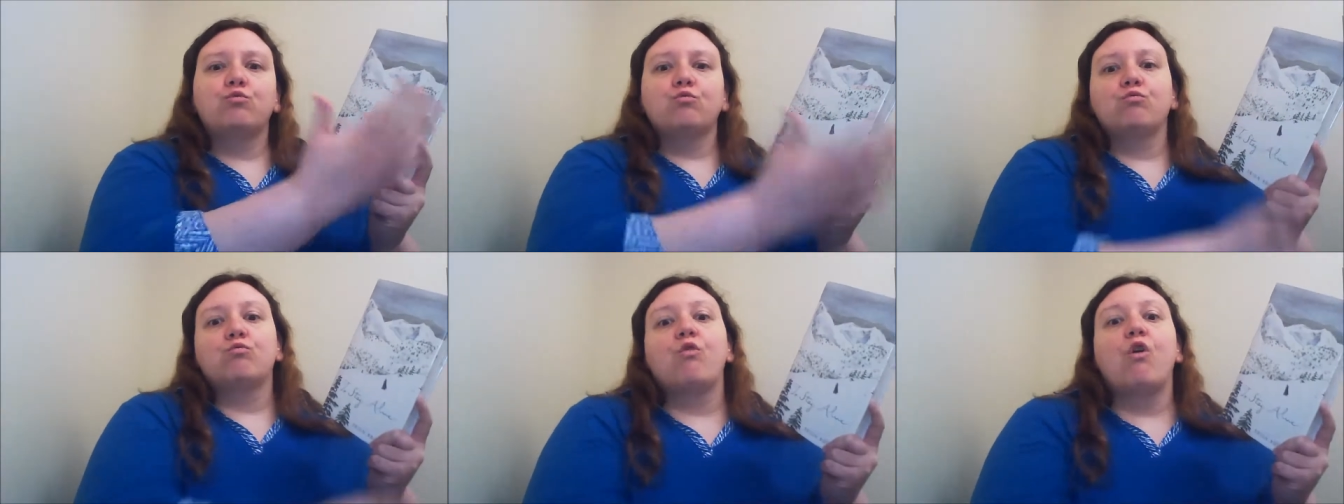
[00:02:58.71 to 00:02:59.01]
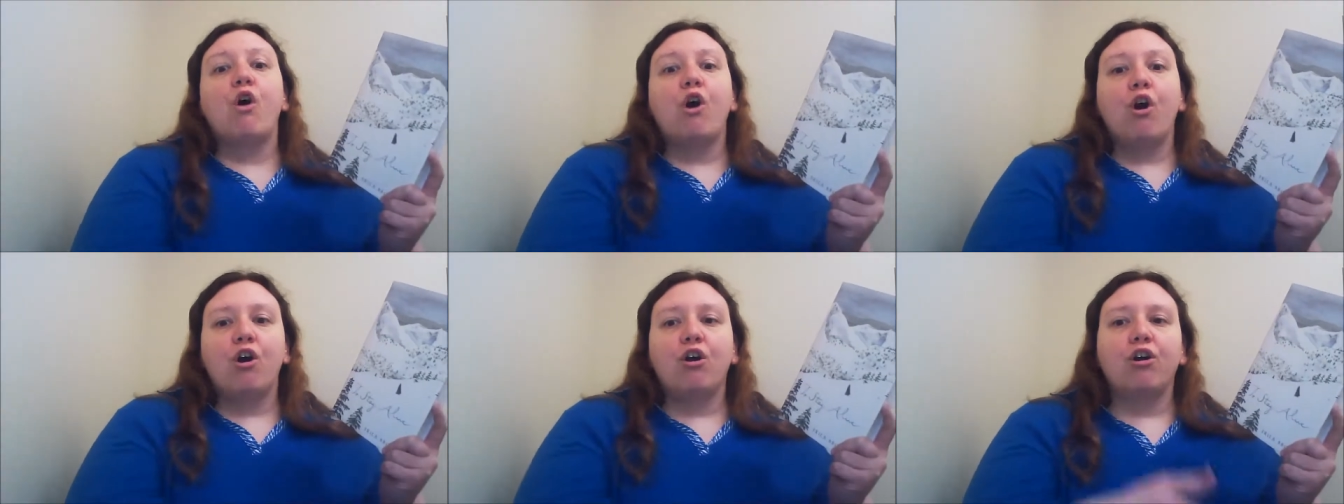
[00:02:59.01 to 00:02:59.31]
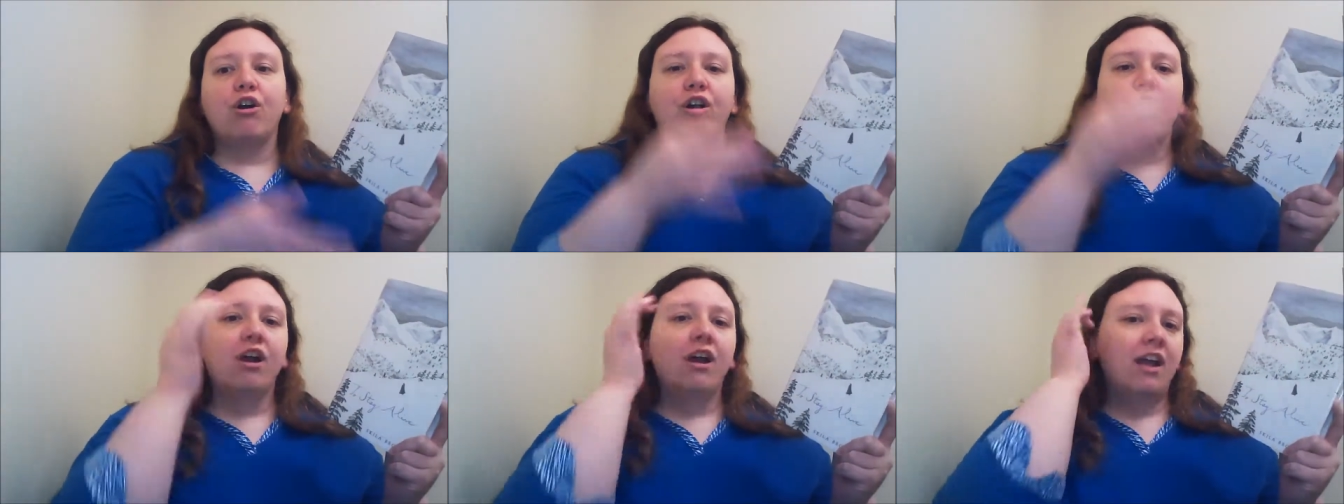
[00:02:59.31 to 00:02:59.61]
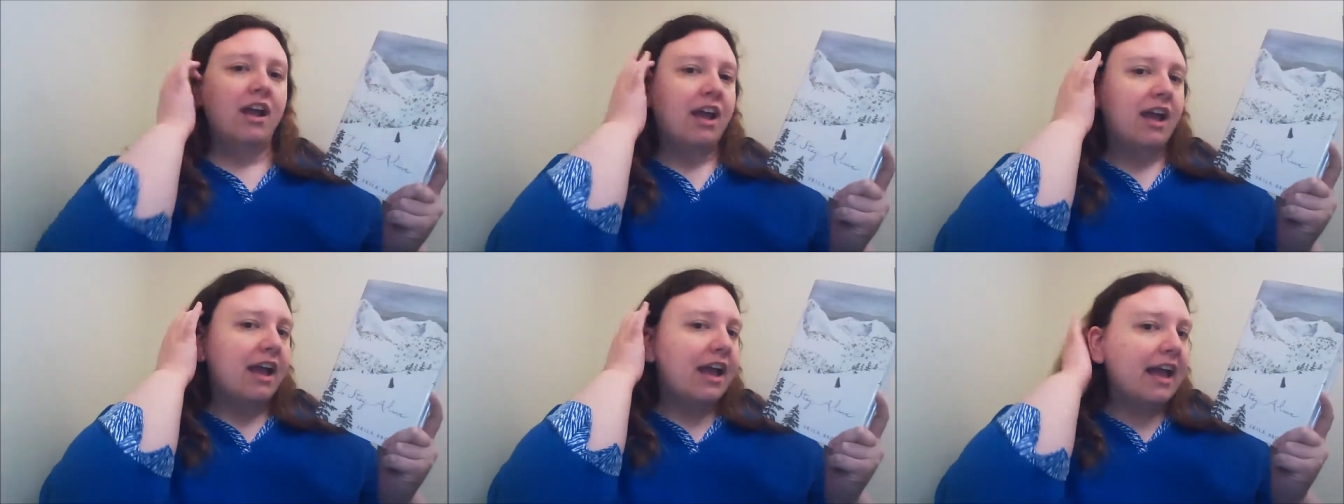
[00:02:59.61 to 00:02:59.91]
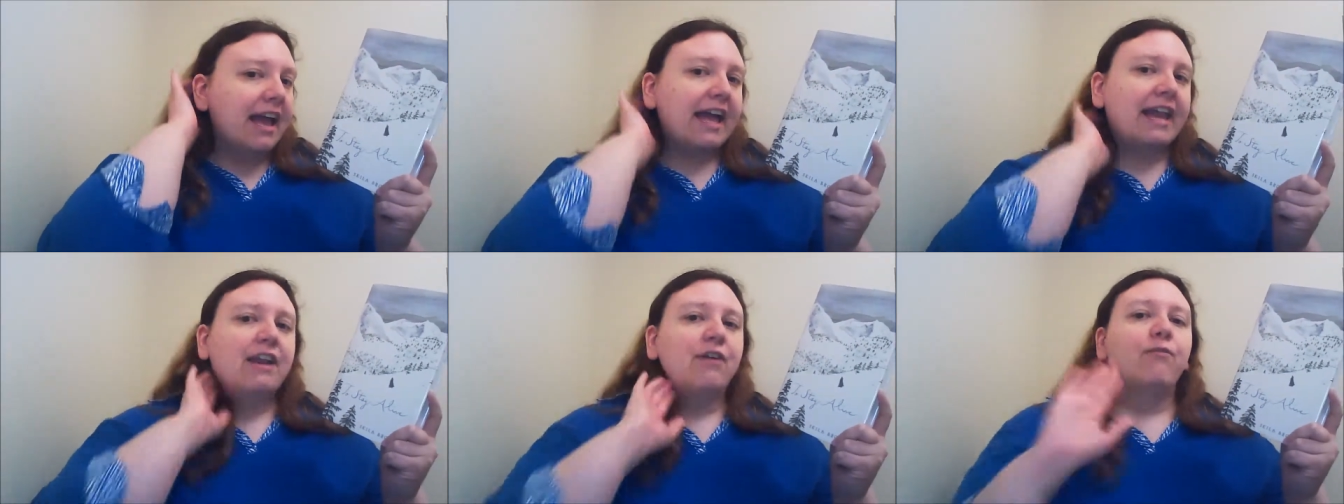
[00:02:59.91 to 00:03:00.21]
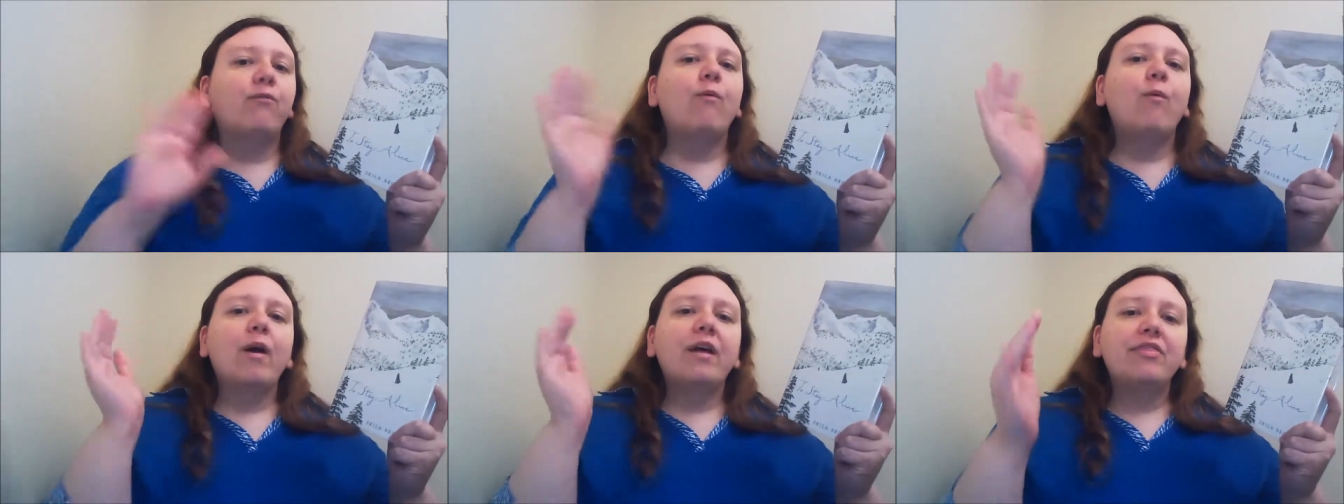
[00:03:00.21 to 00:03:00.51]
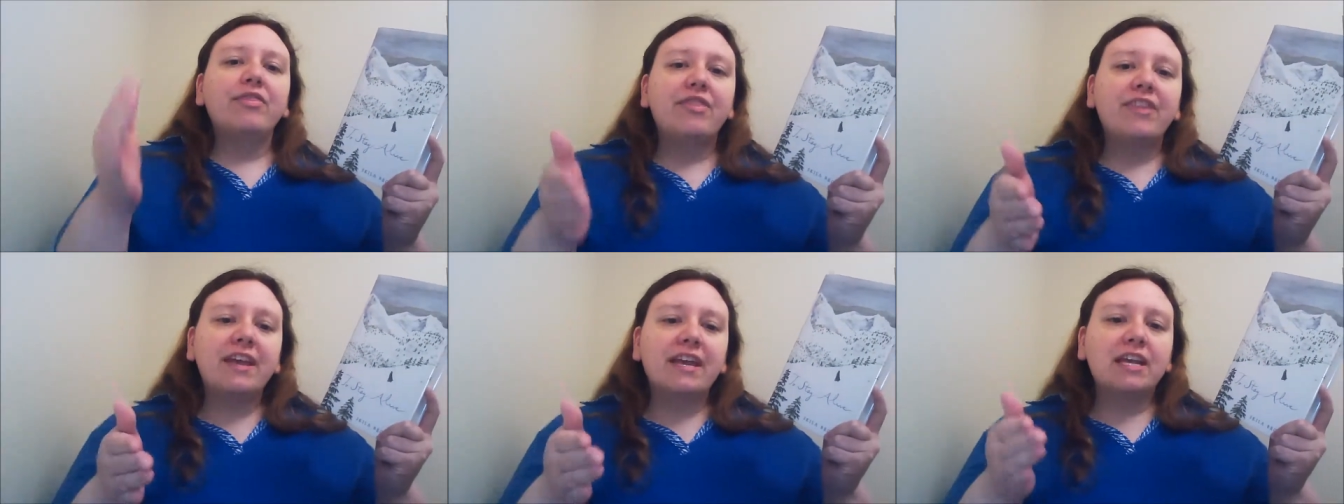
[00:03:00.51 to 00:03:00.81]
wrong. And if
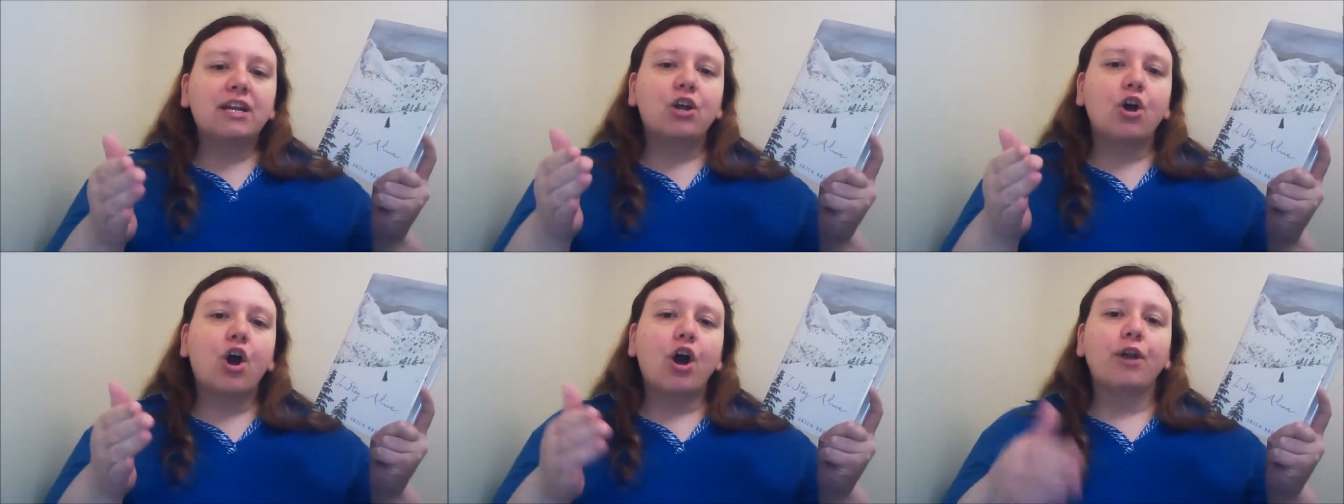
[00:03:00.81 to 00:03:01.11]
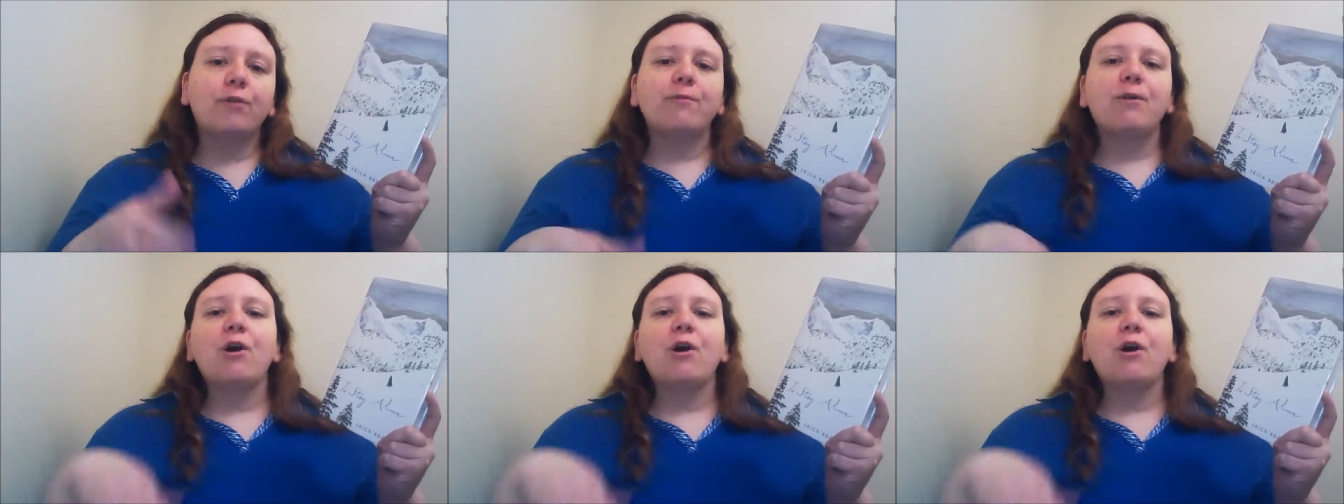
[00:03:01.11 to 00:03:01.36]
one thing had gone